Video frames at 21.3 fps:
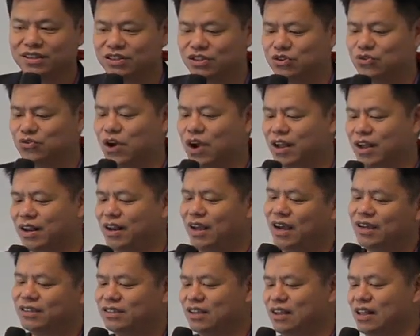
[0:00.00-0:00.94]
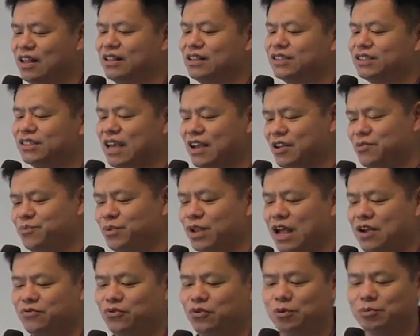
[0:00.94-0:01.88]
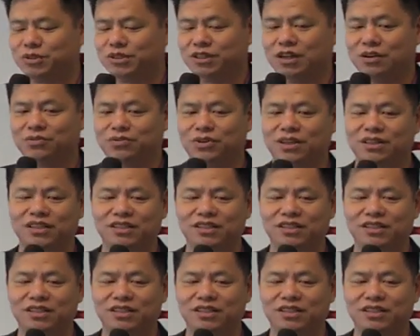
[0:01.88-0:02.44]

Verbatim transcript: you'll recognize all the second platform stuff, right?